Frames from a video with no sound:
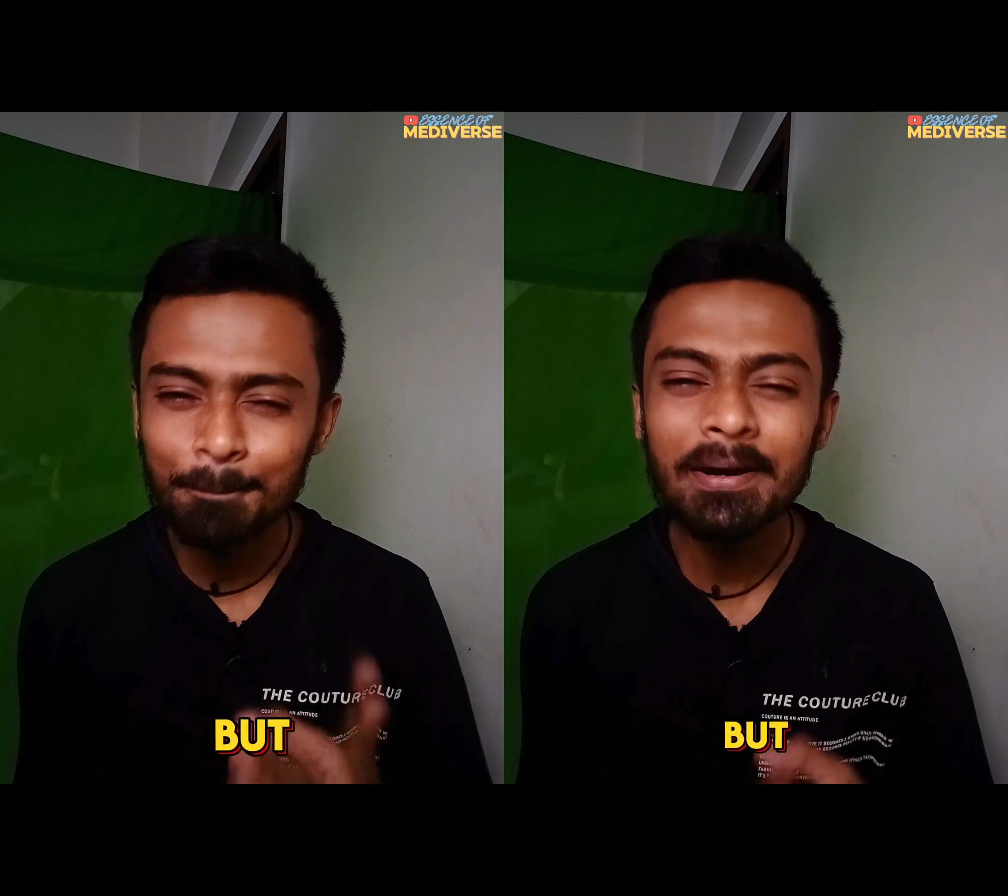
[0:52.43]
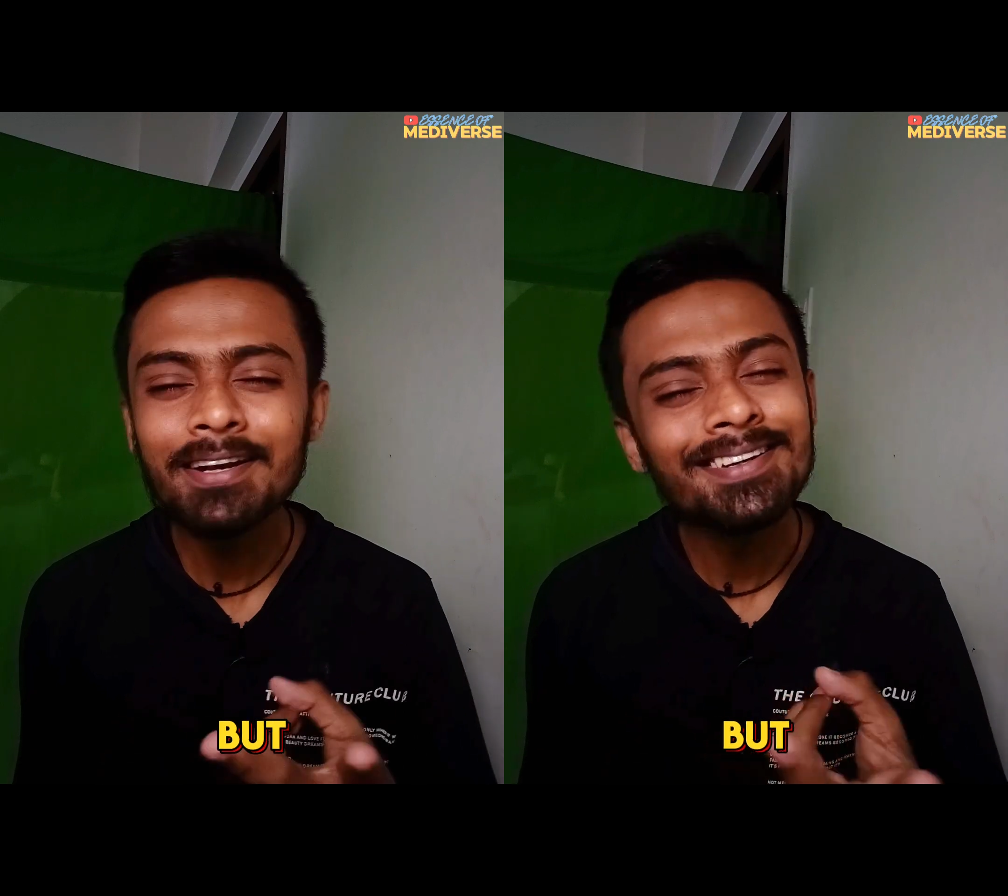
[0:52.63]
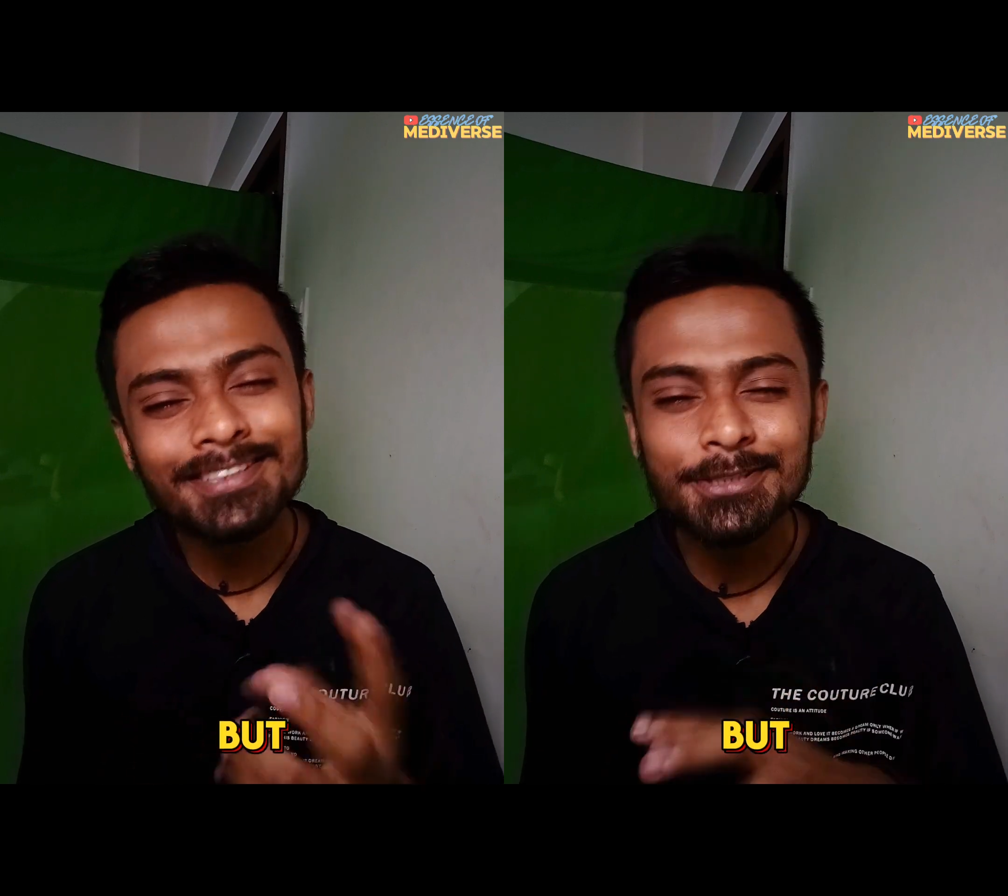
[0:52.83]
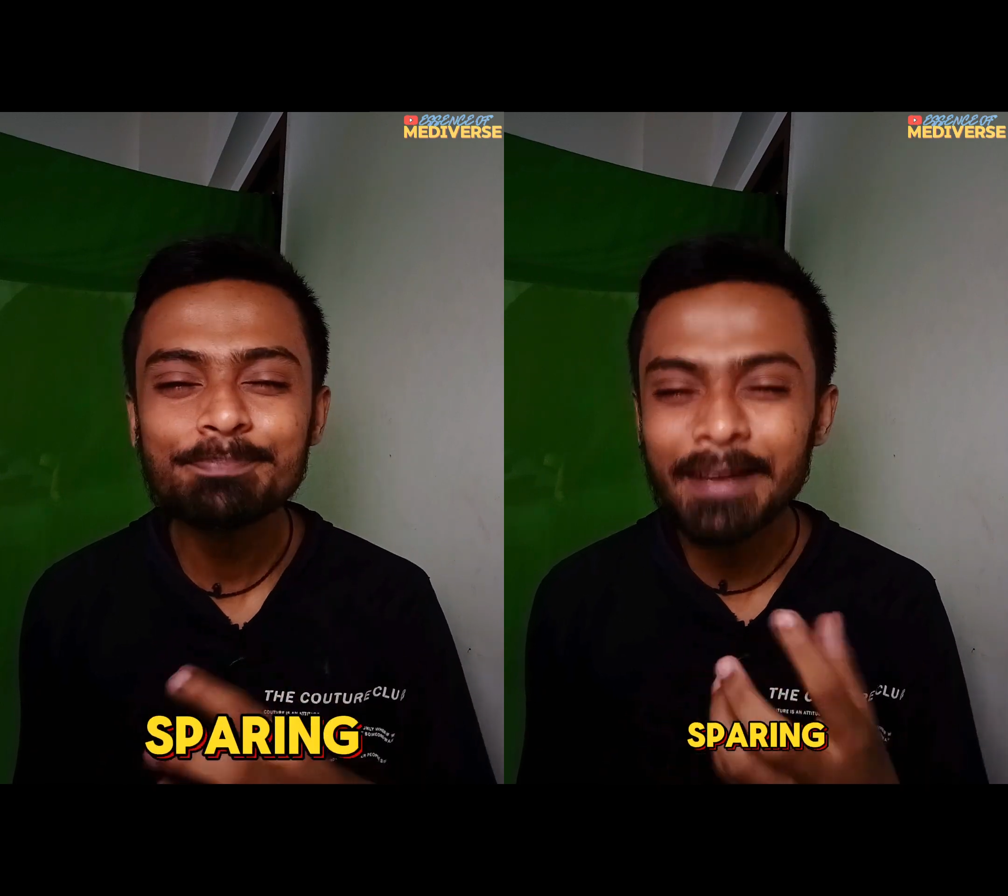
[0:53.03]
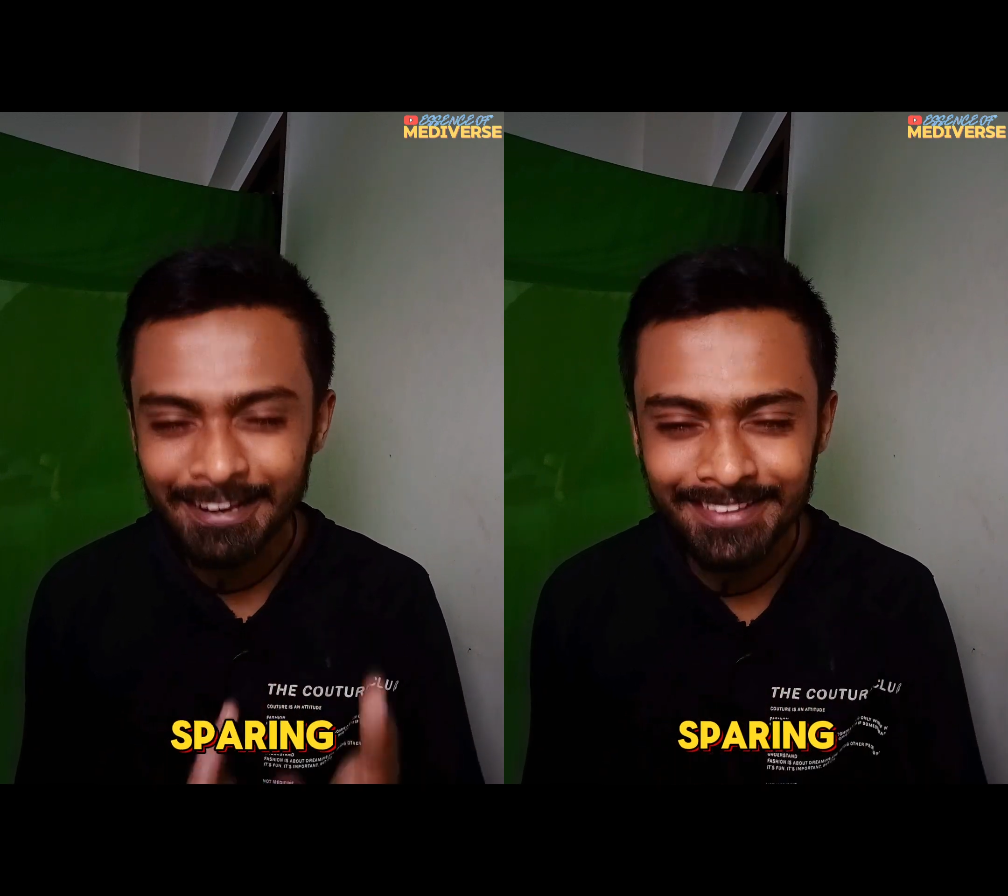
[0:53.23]
but
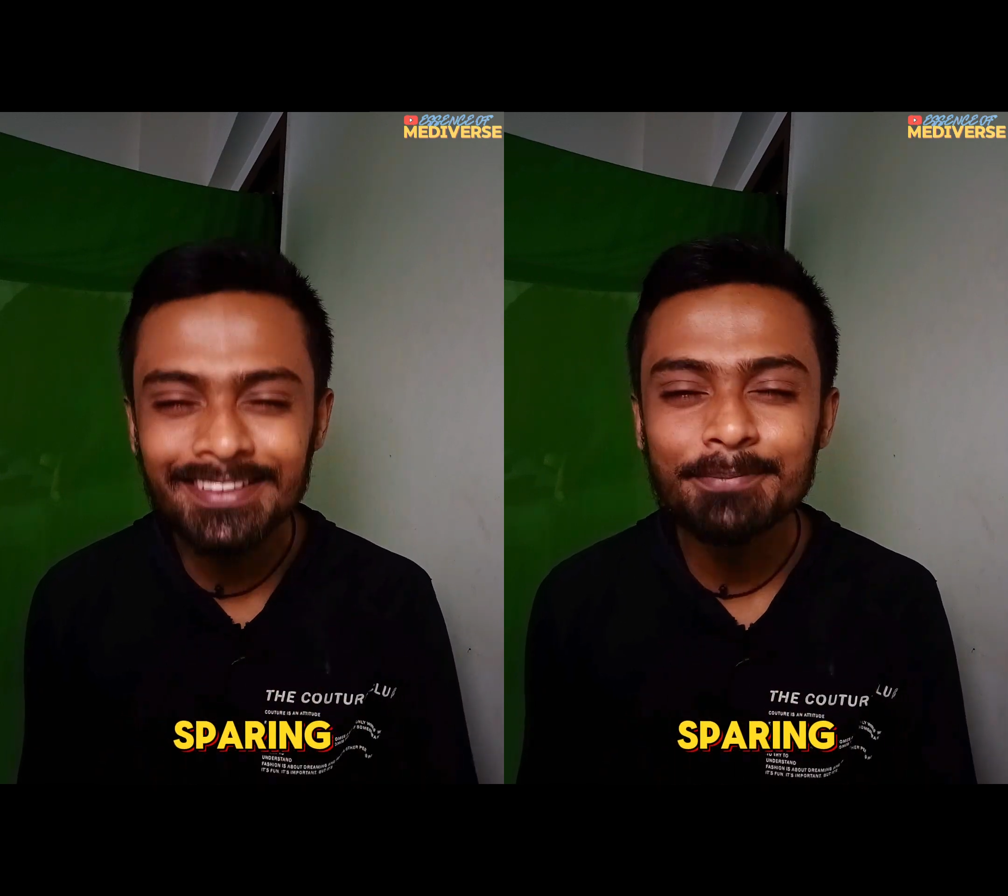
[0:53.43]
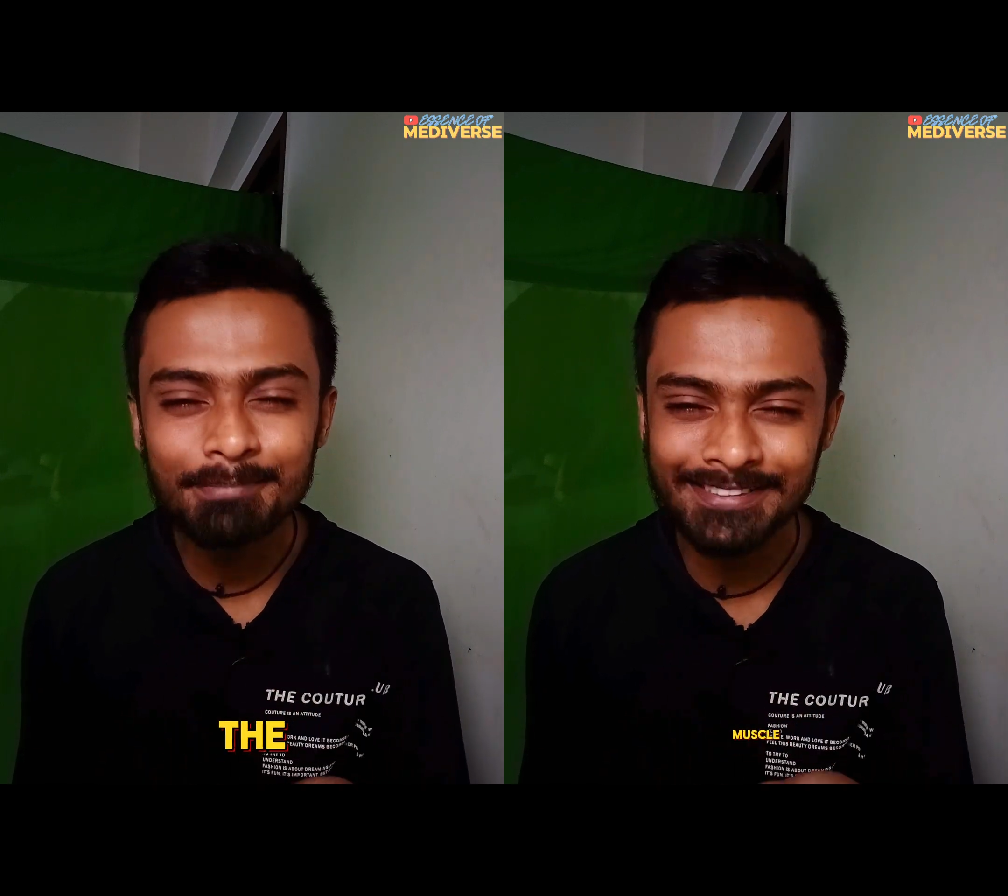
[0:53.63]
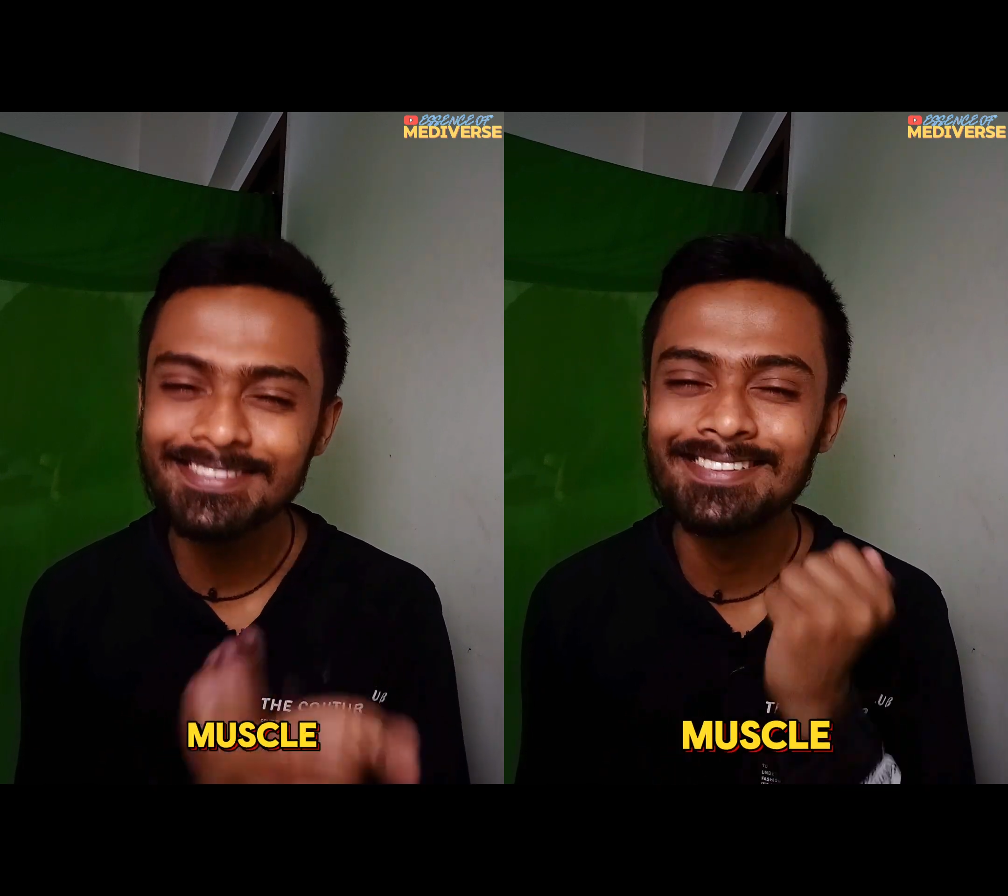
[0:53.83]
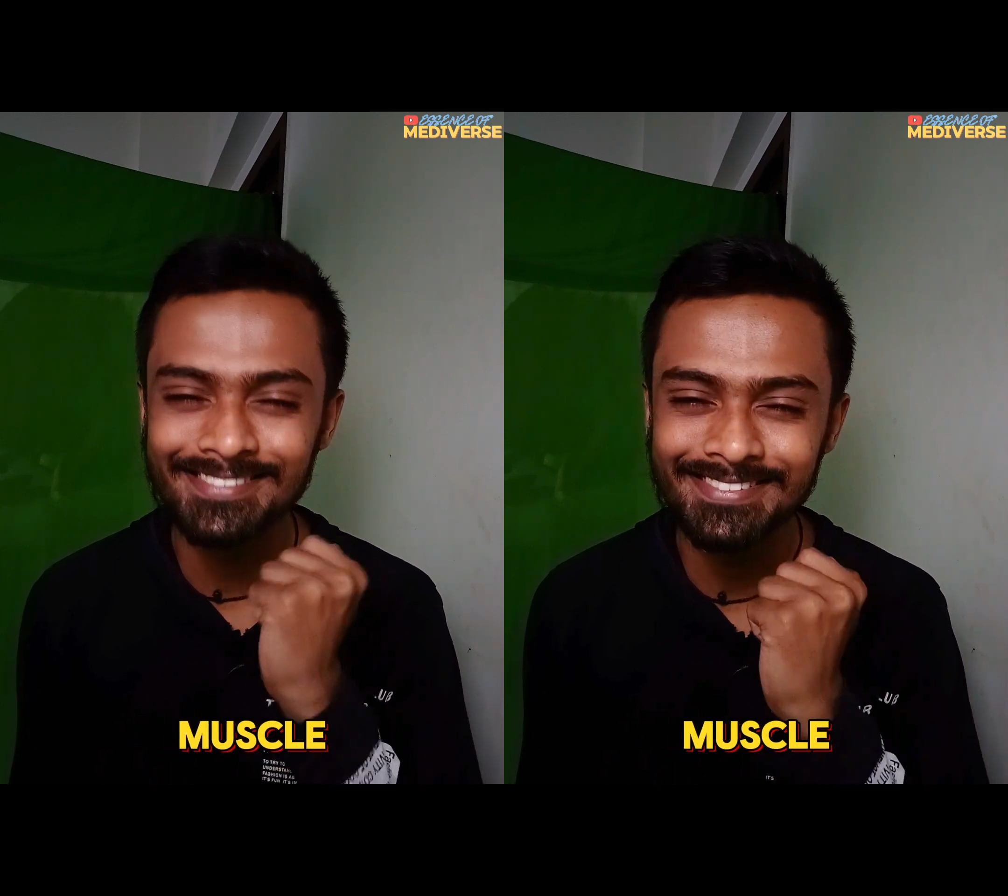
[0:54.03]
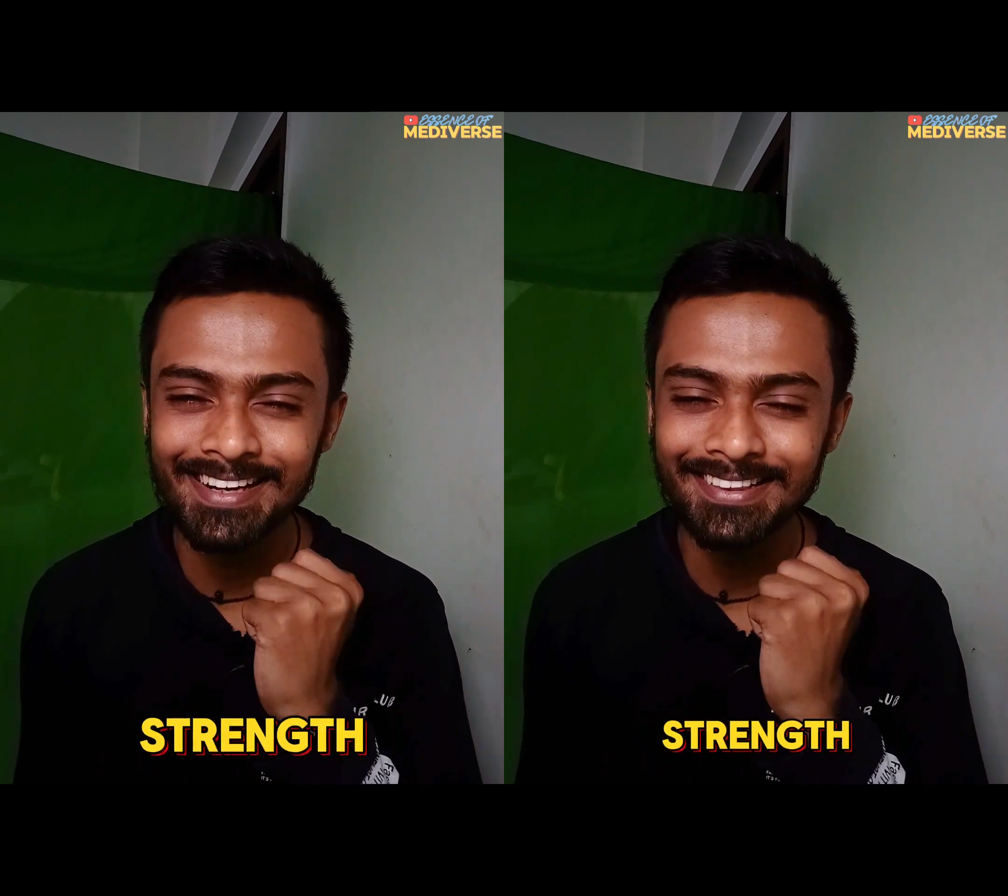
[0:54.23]
sparing the muscle
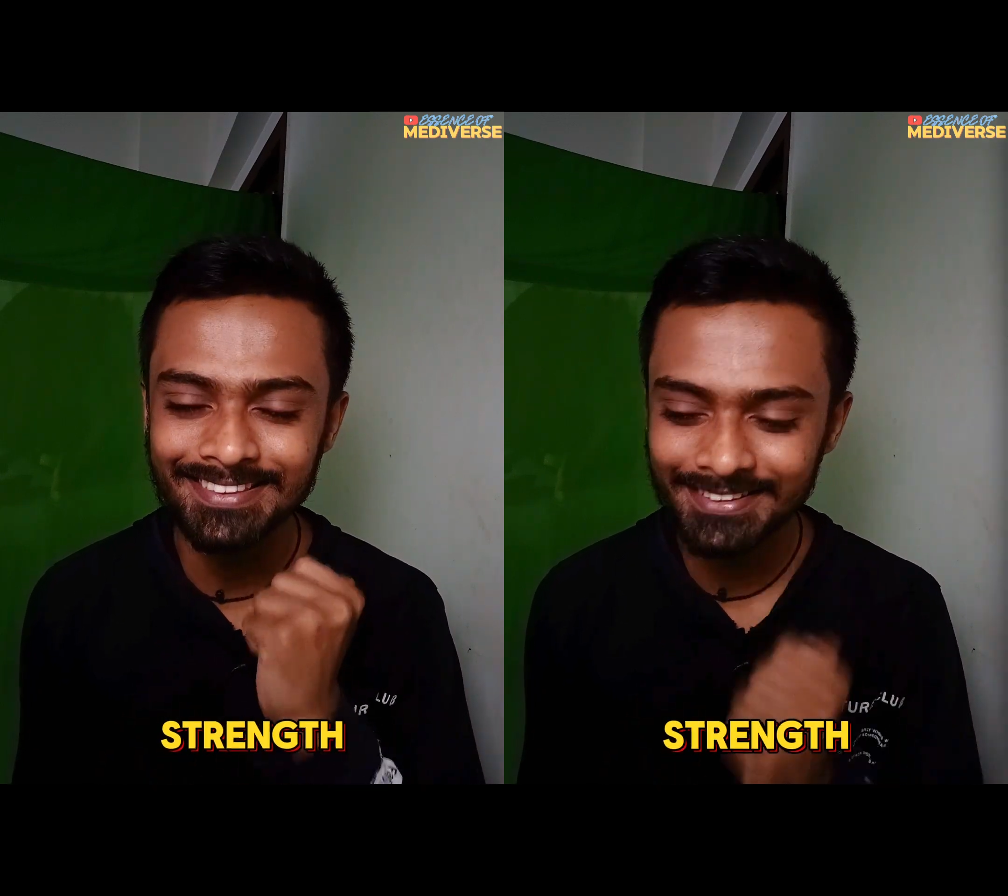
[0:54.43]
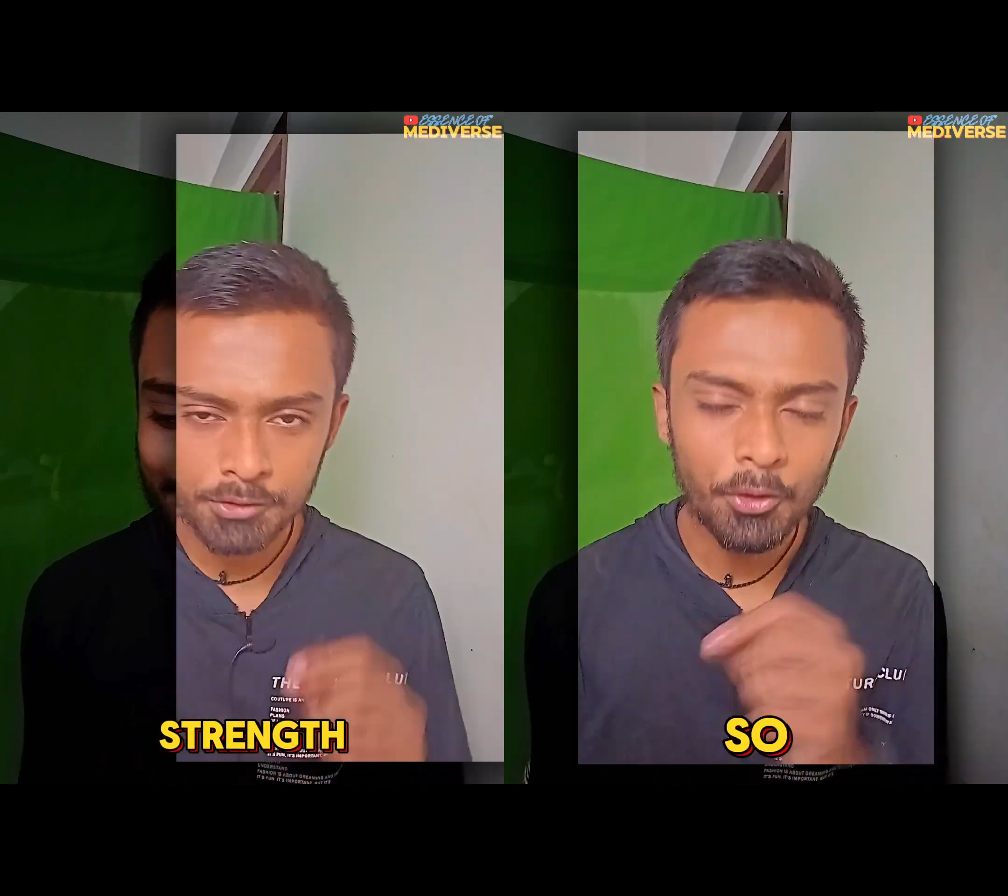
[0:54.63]
strength.